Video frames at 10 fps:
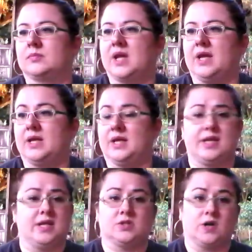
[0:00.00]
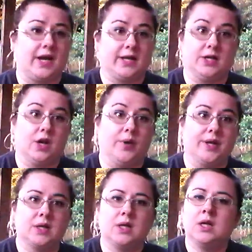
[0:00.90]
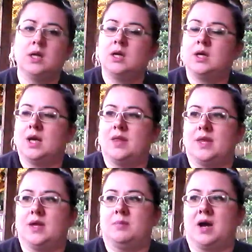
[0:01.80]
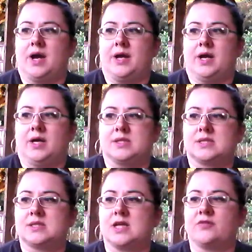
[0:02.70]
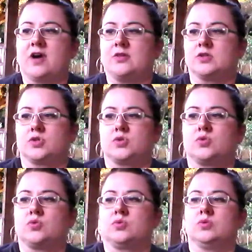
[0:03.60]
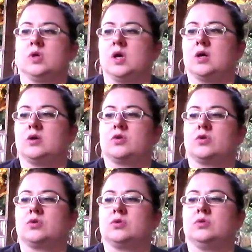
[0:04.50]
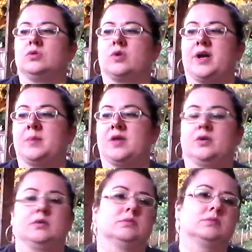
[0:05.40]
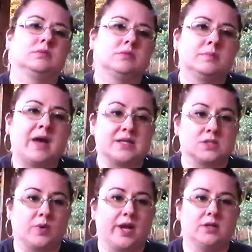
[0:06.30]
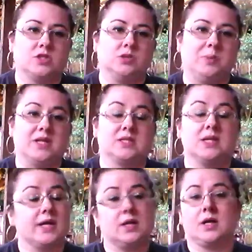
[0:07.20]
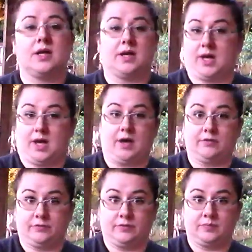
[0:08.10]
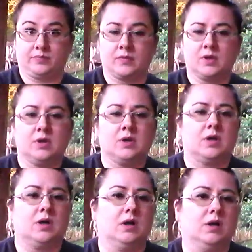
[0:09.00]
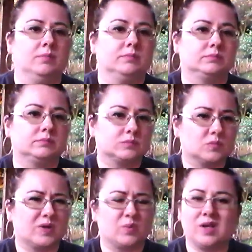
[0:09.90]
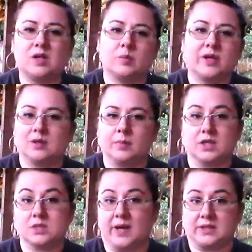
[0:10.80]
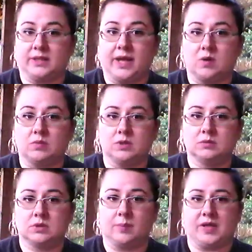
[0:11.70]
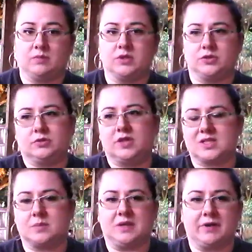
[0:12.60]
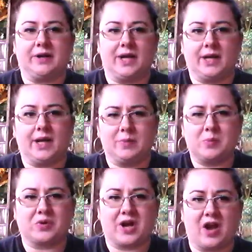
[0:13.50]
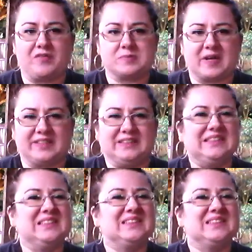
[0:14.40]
and he had cancer, and I didn't know it and then my uh, stepfather's uh, grandmother passed away. She made it to 99 and a half. Um, but we, we had been expecting that one. I mean, when you get to be around 99, people are kind of expecting,